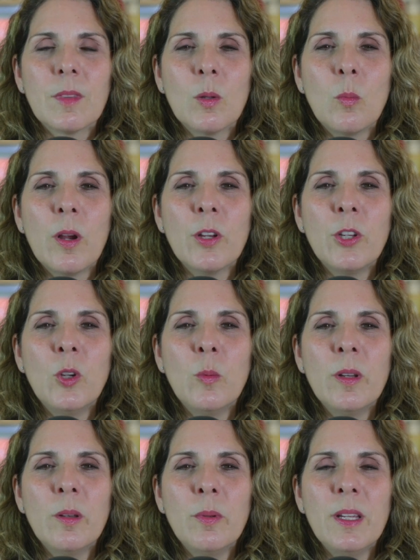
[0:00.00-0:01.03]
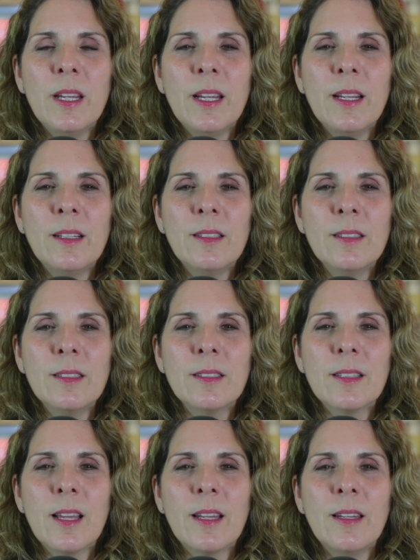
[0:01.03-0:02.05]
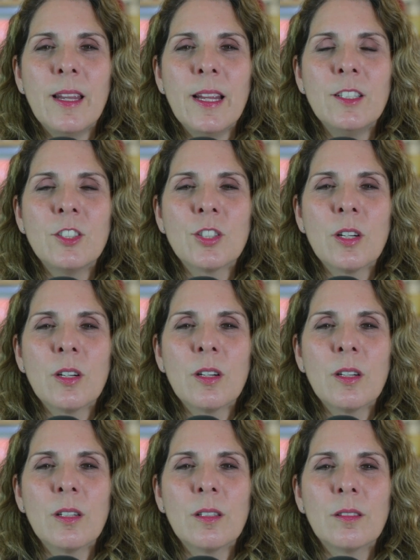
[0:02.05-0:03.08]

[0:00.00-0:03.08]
where human beings and nature